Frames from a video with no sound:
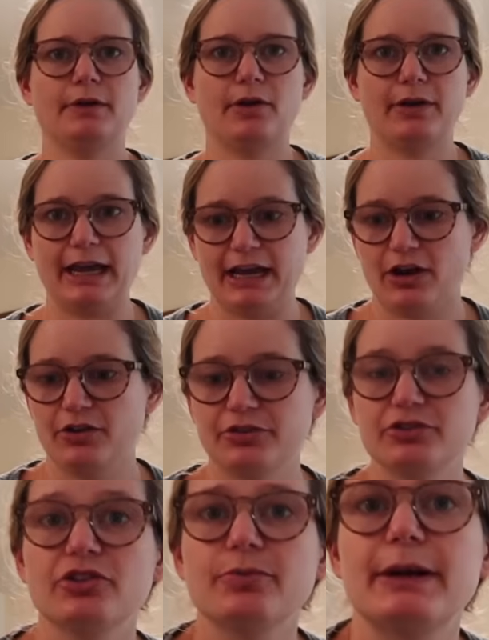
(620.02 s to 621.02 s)
Okay, I
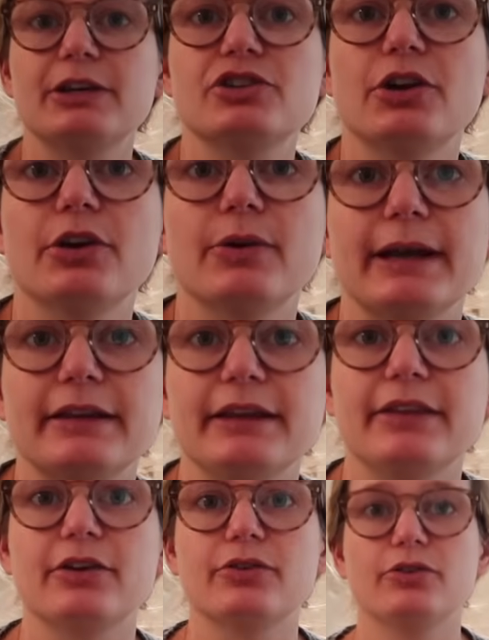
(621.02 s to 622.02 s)
also just want to show you quickly
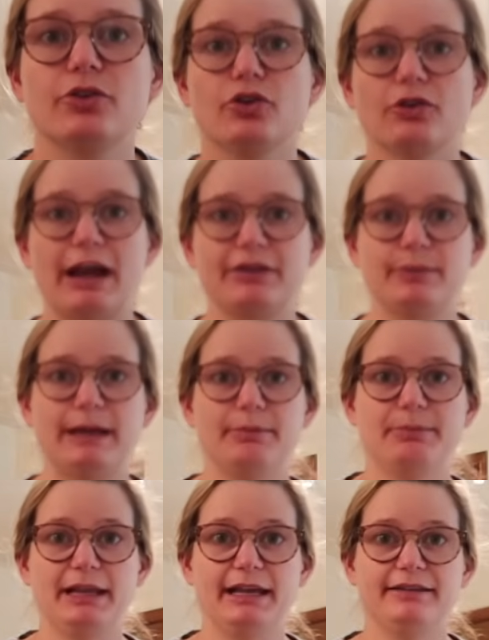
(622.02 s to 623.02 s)
the correct way to
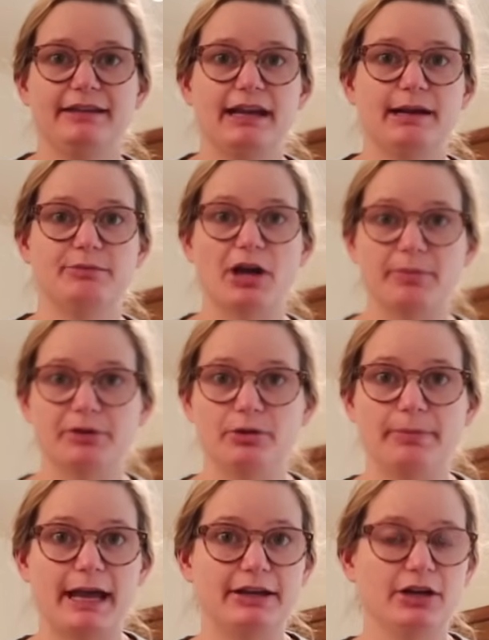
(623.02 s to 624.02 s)
place an abdominal
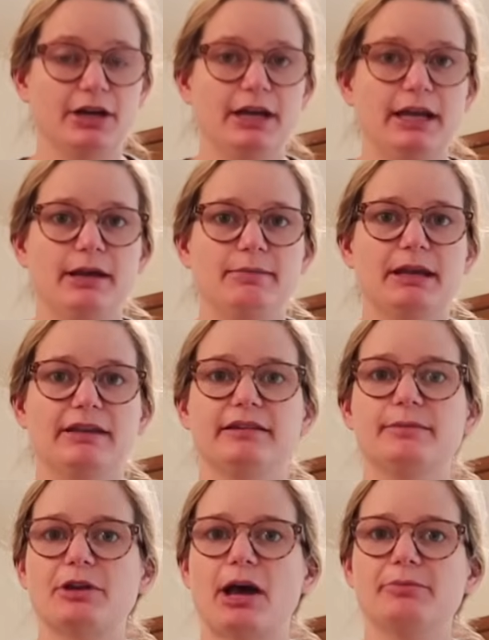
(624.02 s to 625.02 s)
binder, because
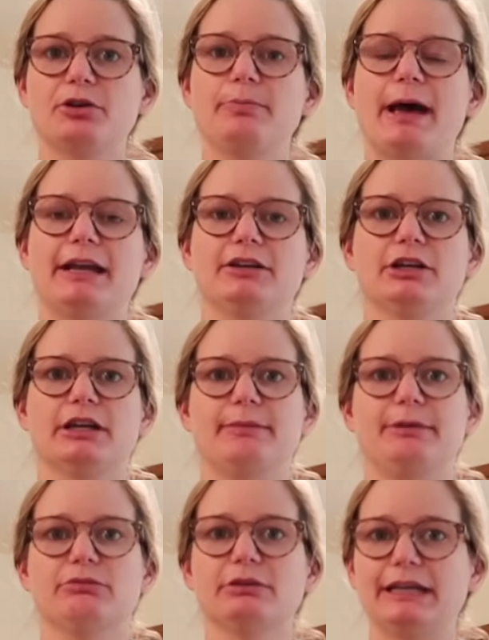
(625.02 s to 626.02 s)
an abdominal binder can
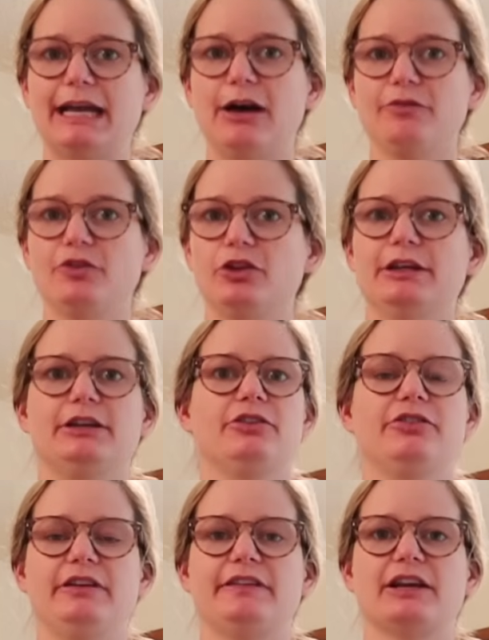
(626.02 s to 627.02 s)
be really helpful in your
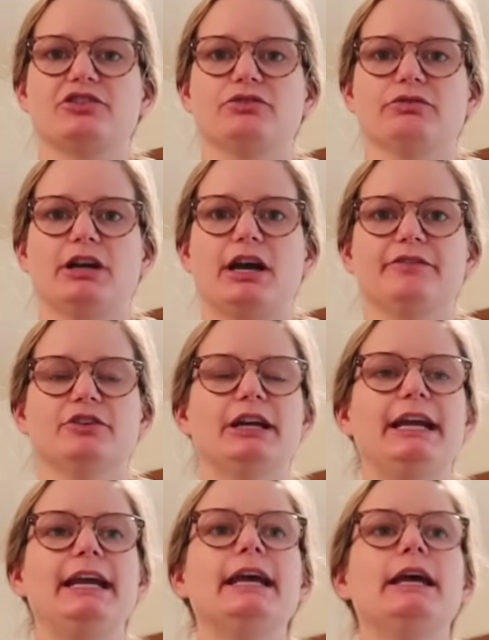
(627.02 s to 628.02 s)
C-section
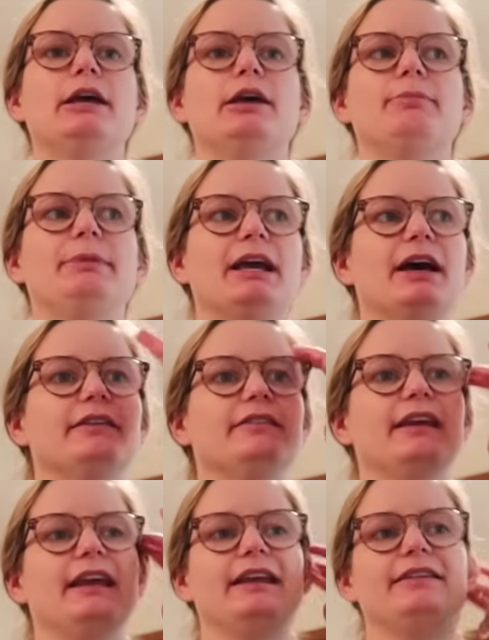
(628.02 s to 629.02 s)
recovery because
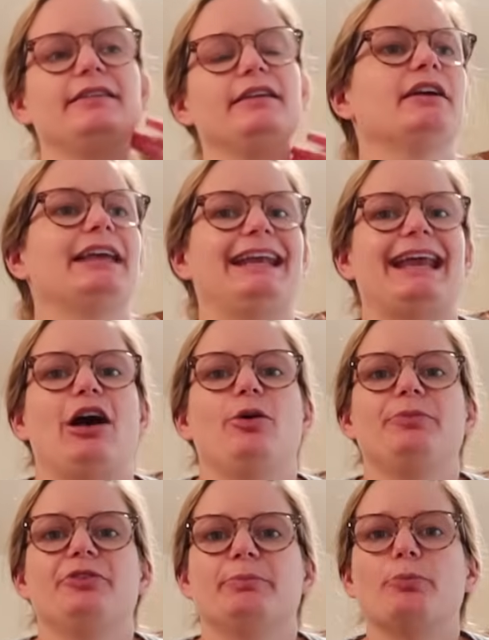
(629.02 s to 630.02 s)
it can
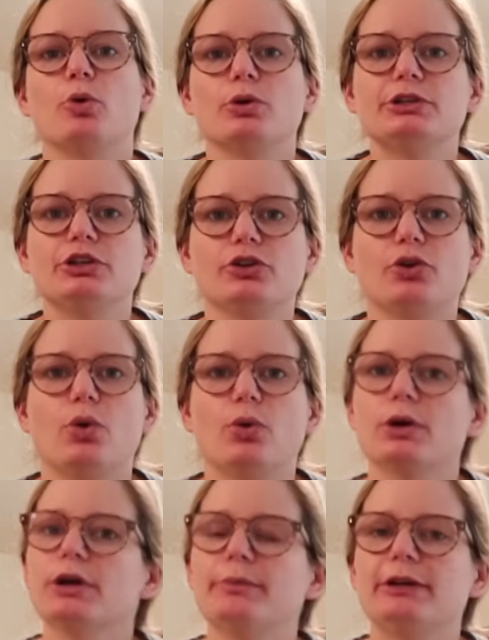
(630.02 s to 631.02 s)
help support your
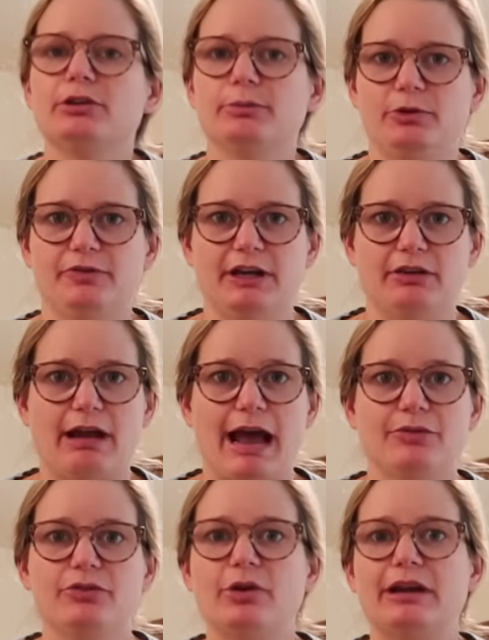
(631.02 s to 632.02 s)
core when you're moving
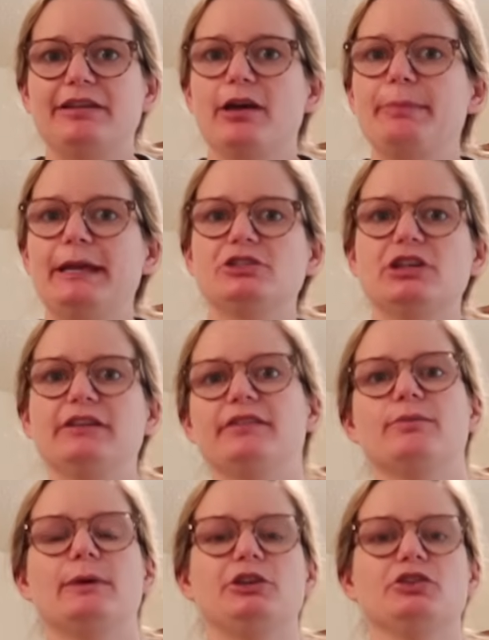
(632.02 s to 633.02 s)
around. So I tell
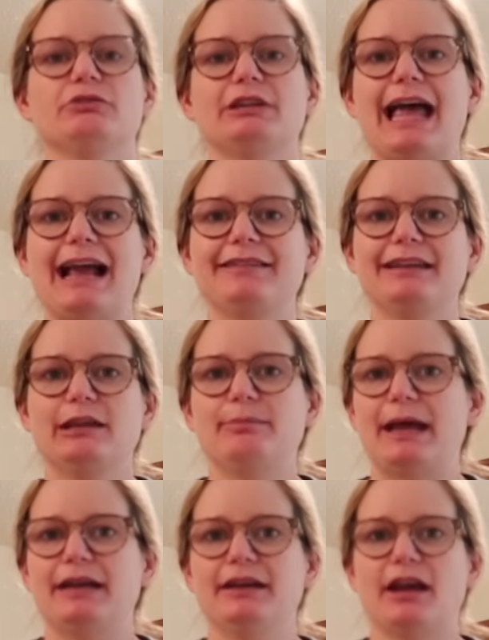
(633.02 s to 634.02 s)
patients when you're relaxing in
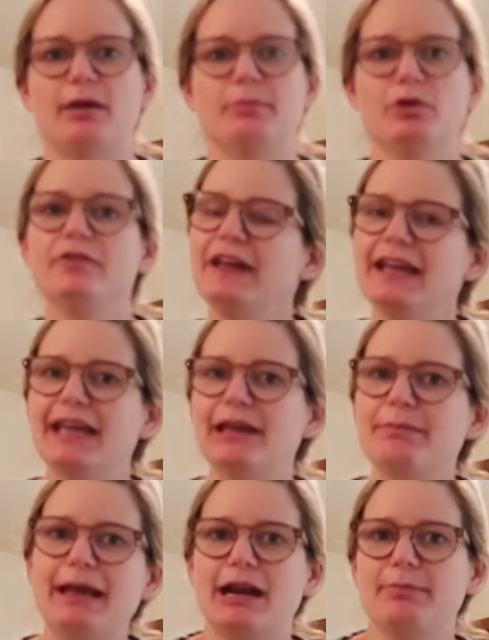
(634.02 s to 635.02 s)
bed and not moving,
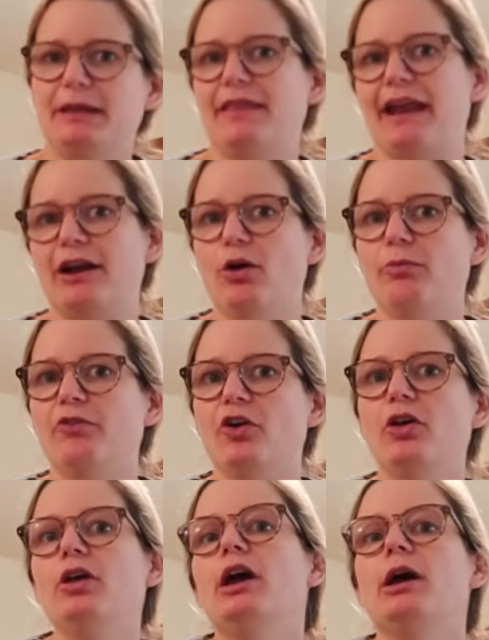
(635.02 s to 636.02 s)
it may not be that
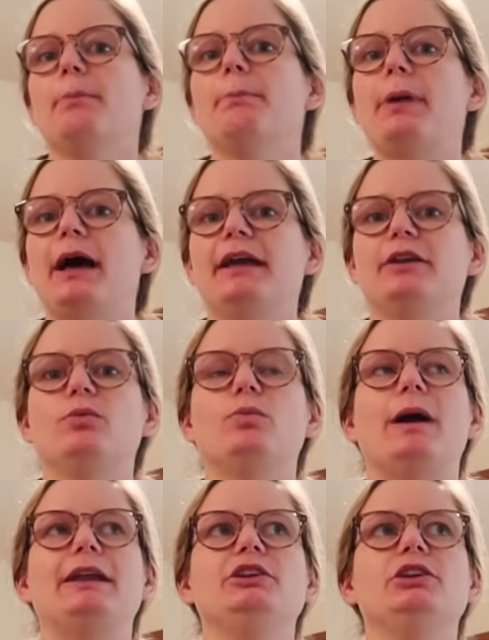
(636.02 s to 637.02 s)
helpful, but
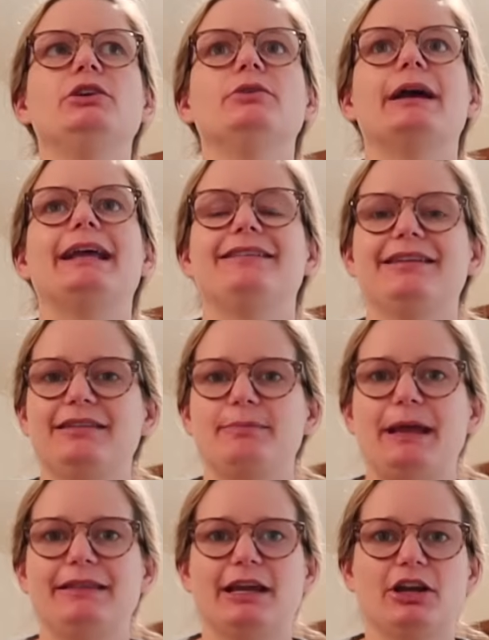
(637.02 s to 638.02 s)
when you
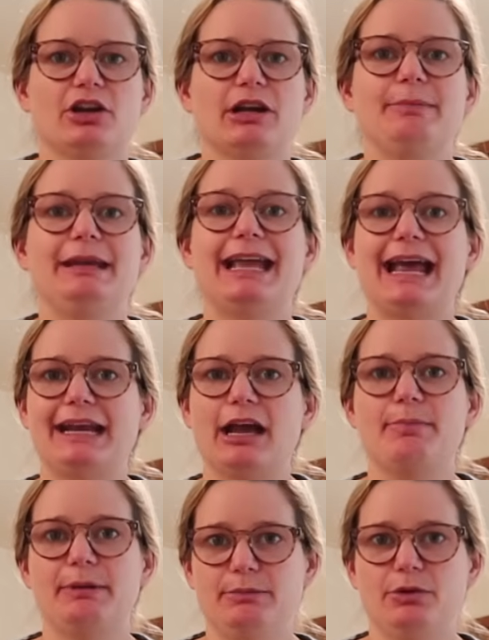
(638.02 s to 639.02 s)
anticipate that you're going to be getting
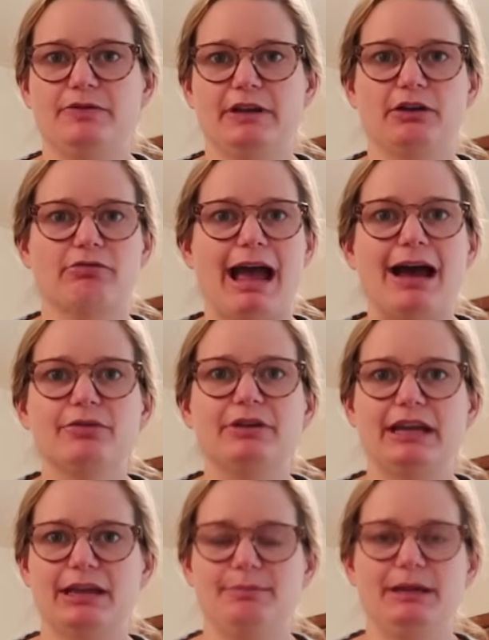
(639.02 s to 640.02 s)
up and moving around,
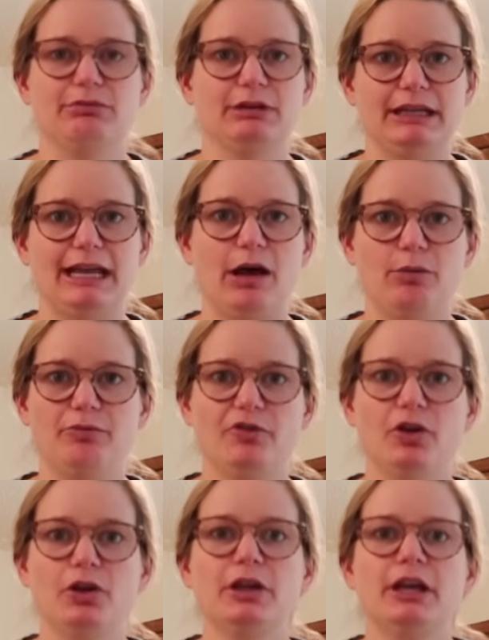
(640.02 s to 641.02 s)
it can be really
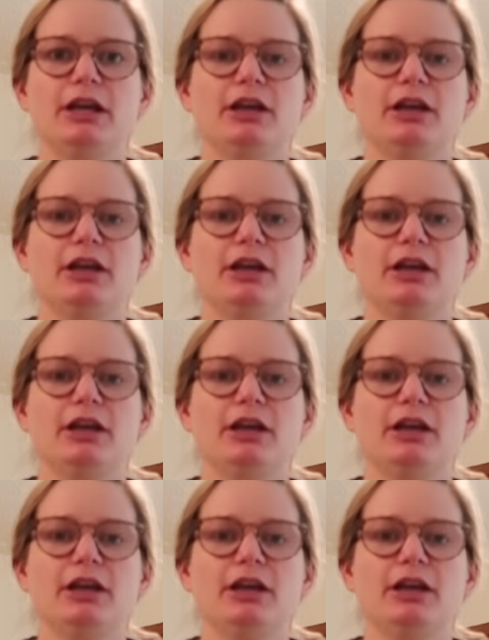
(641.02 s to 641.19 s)
helpful.